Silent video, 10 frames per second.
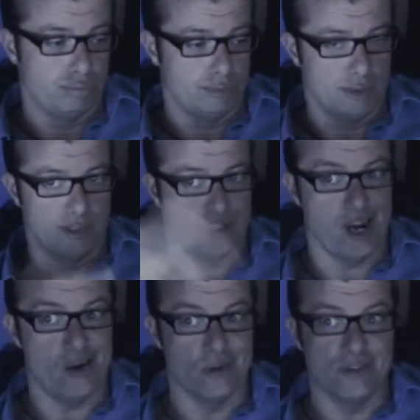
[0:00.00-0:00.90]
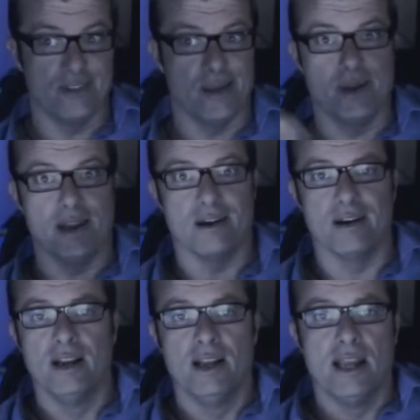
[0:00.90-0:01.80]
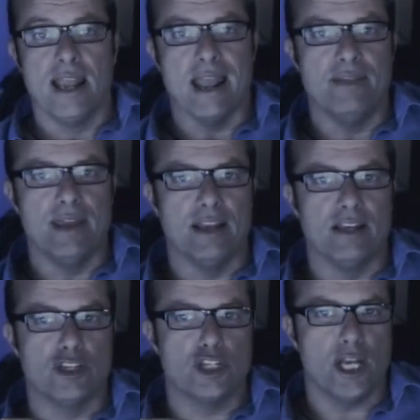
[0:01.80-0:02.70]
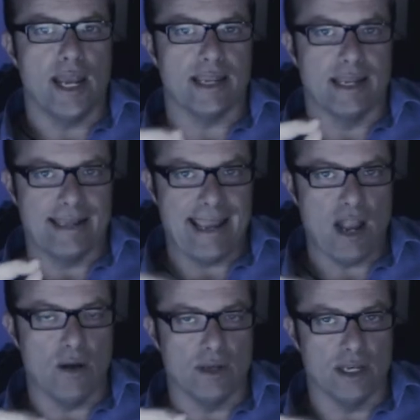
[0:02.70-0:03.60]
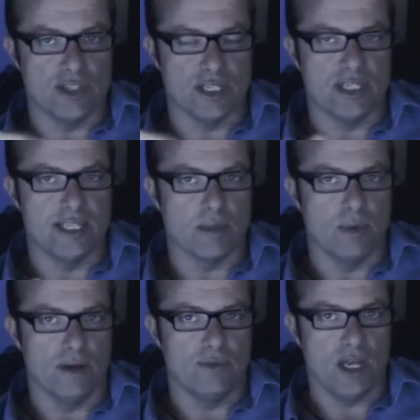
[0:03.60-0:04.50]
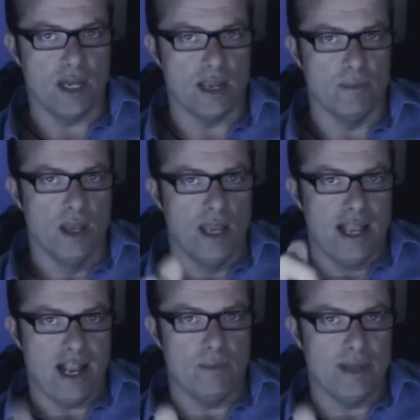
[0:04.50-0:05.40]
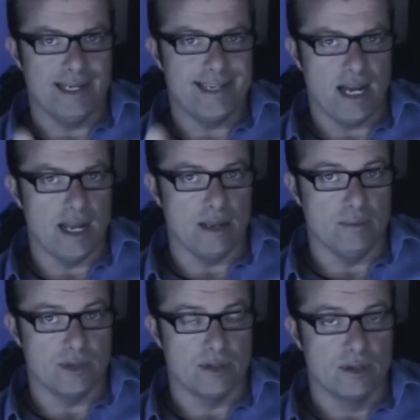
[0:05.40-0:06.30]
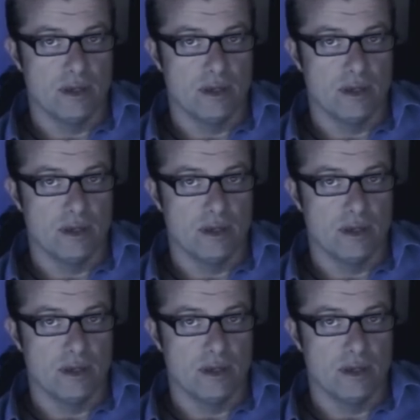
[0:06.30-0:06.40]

Star Wars for that matter. And then check and count in a 60-second period of time how many times